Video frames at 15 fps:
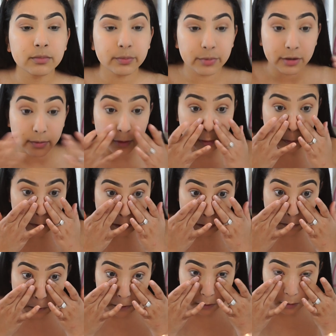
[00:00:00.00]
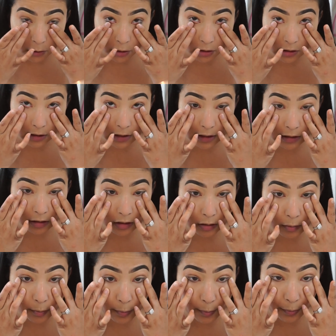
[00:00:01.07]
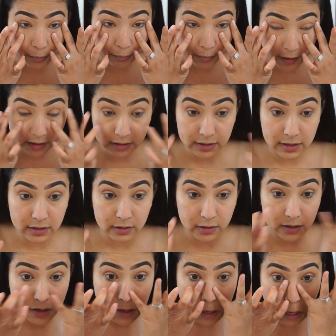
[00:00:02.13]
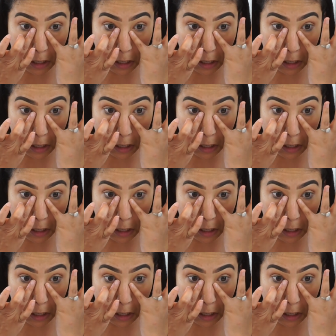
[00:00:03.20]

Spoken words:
Pretty much what I wanted was just like a little base color,